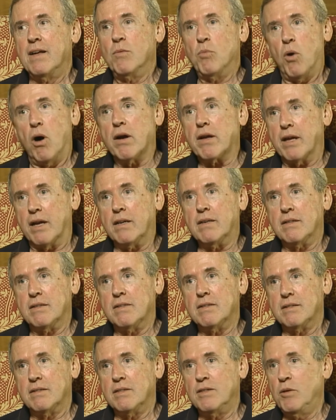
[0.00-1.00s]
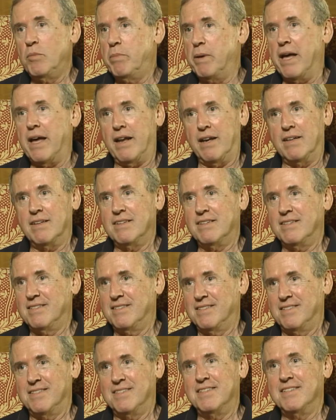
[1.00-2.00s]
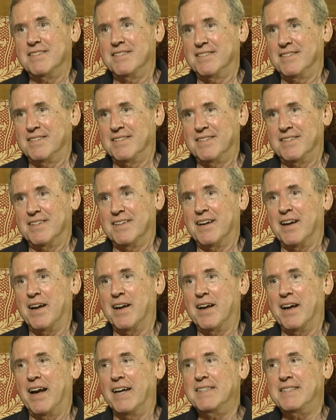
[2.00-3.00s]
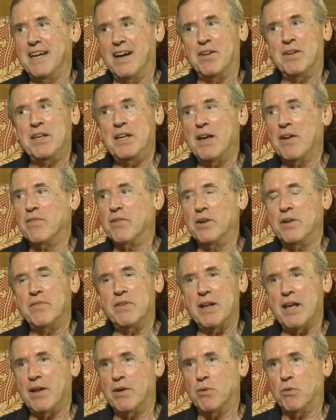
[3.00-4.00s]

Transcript: walking. Walking. You bet. Uh, I doubt he ever even had a